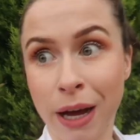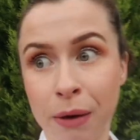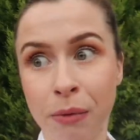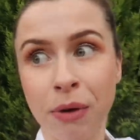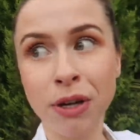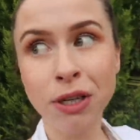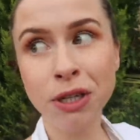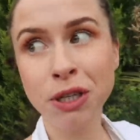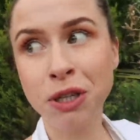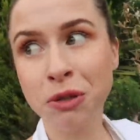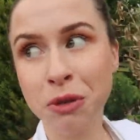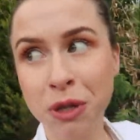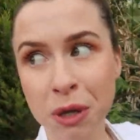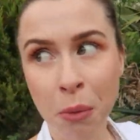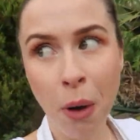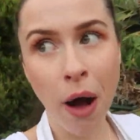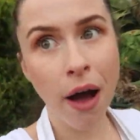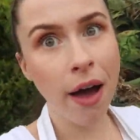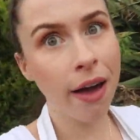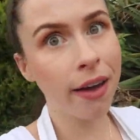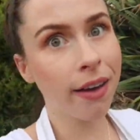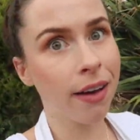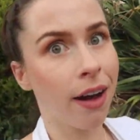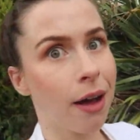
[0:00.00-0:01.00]
I want to show you
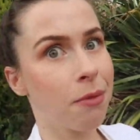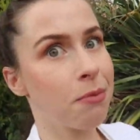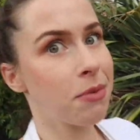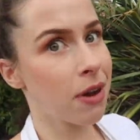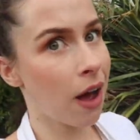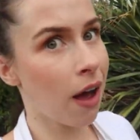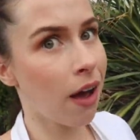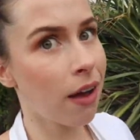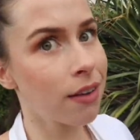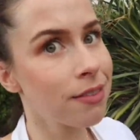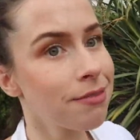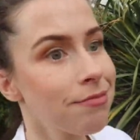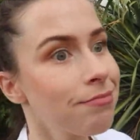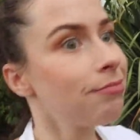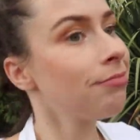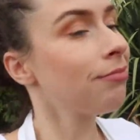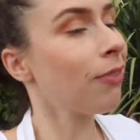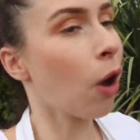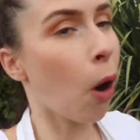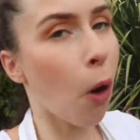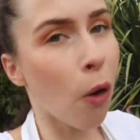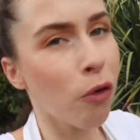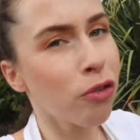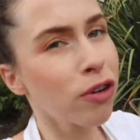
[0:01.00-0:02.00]
why I'm not
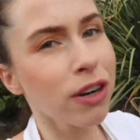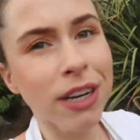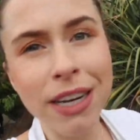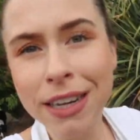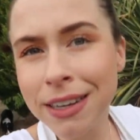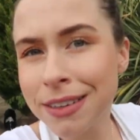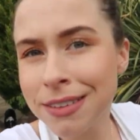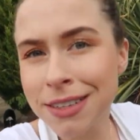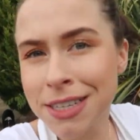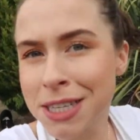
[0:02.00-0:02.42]
overly